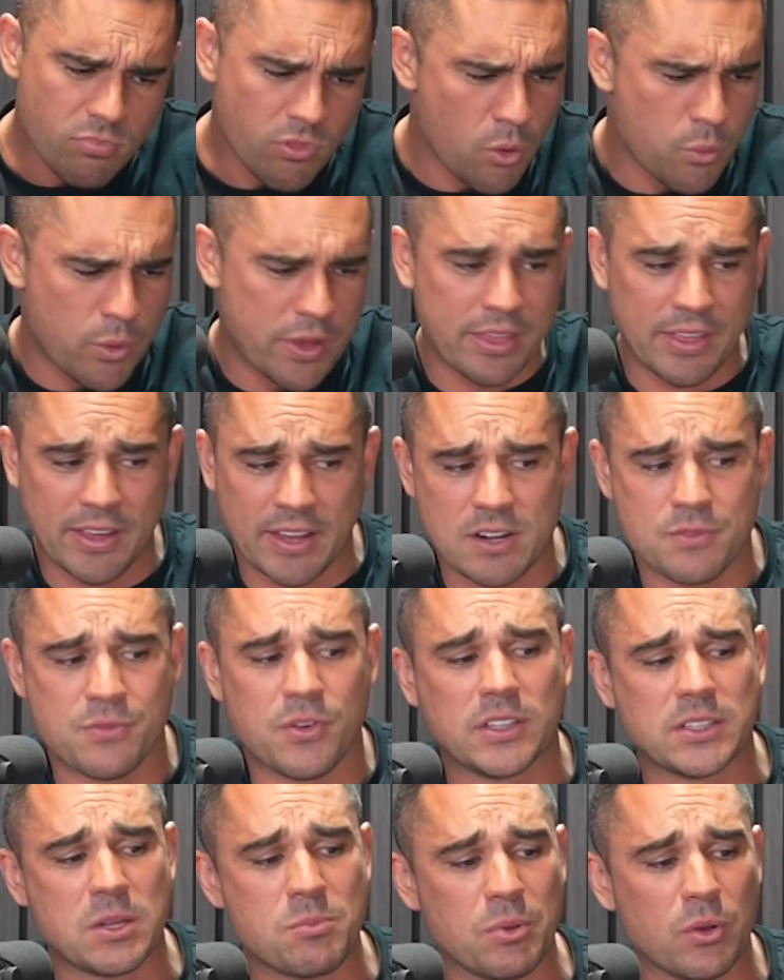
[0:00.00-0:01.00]
Whether they're going to
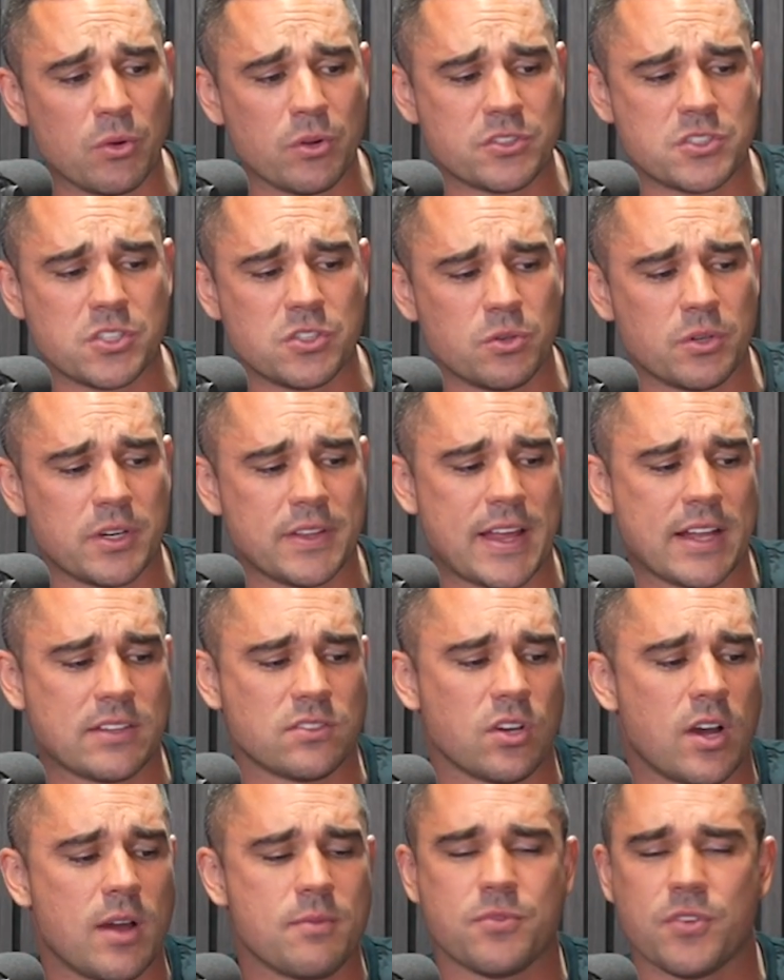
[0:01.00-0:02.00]
find the builders to do it in that
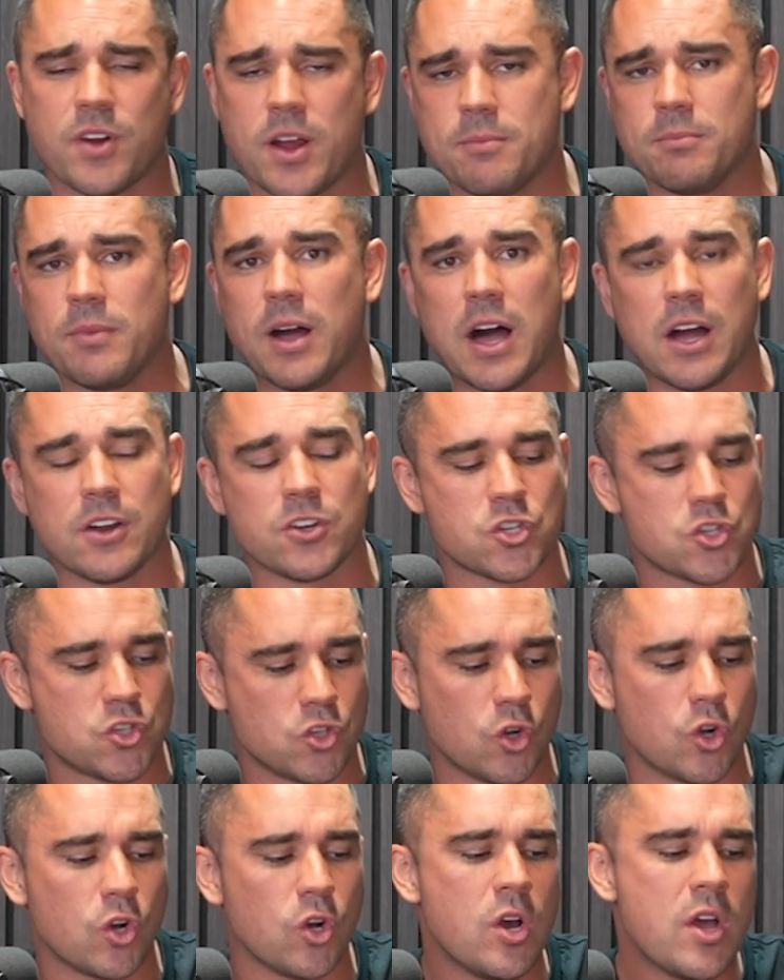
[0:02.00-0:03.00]
time frame,
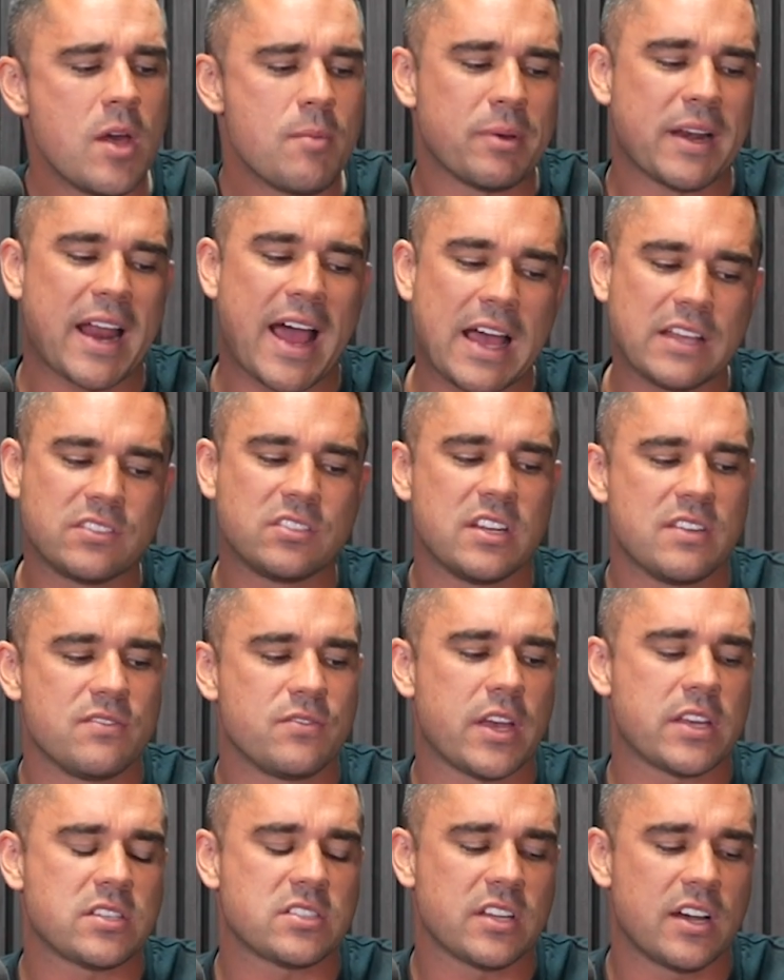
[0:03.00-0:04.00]
unsure. But as an
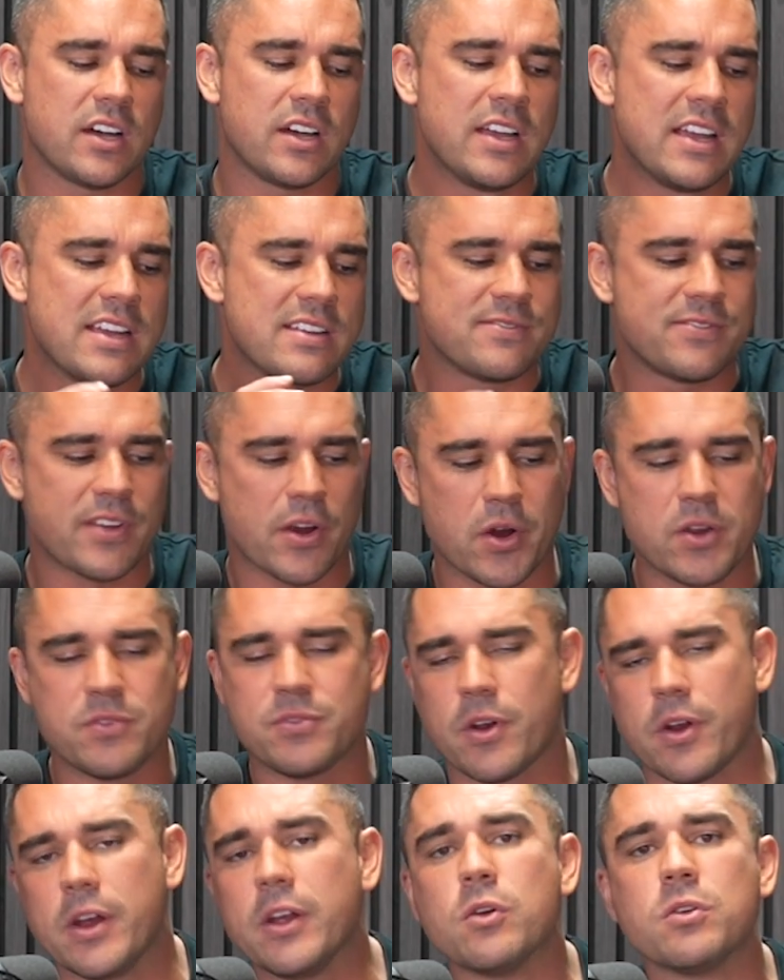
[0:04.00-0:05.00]
investor, very,
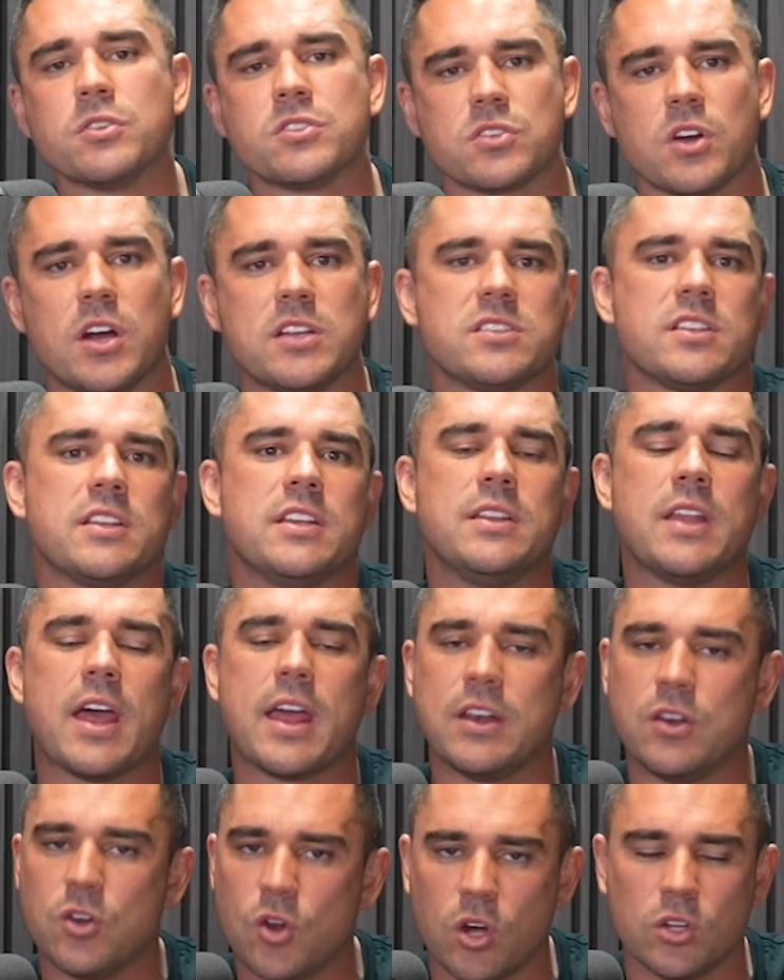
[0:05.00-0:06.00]
very good signs that
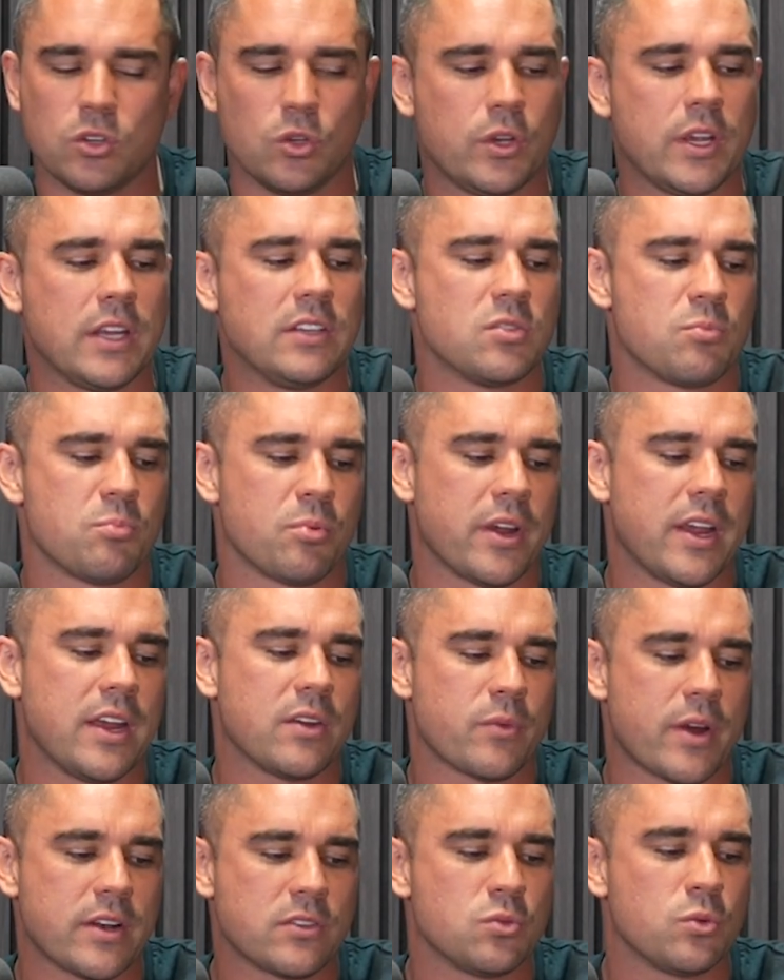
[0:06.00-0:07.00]
they're not looking to bring
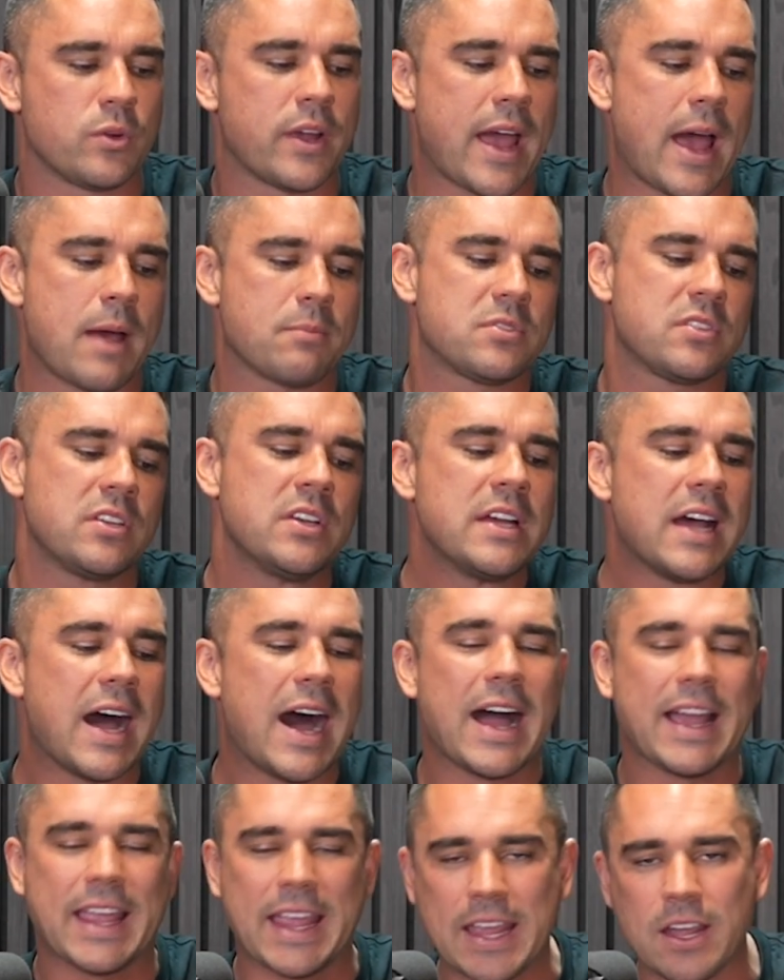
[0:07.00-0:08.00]
in rental caps
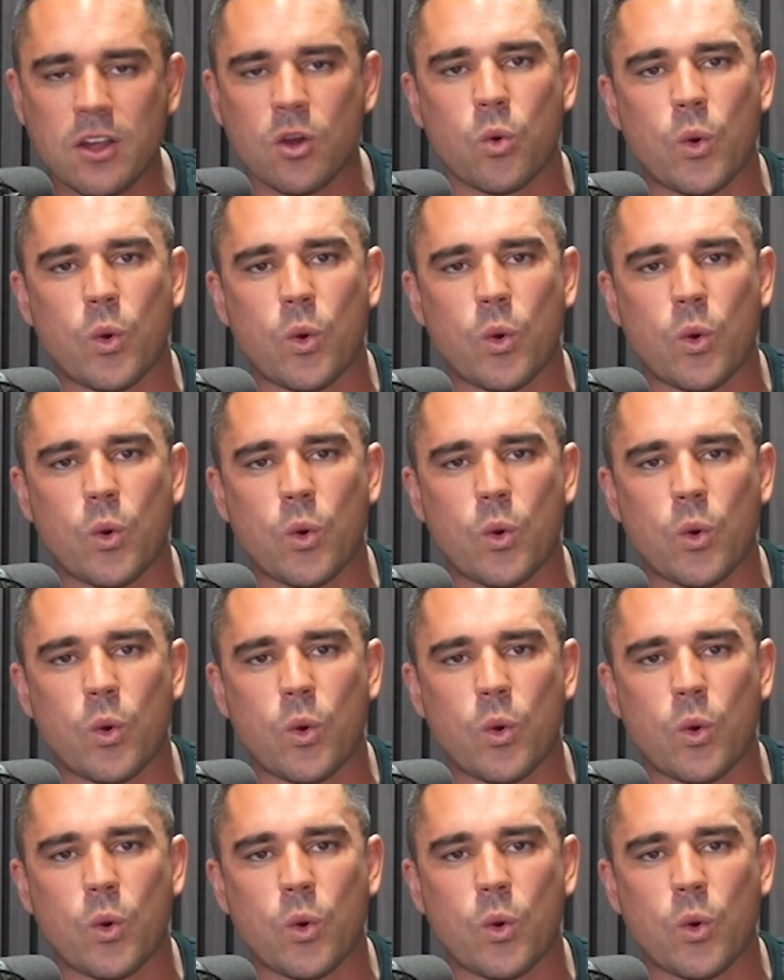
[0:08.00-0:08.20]
in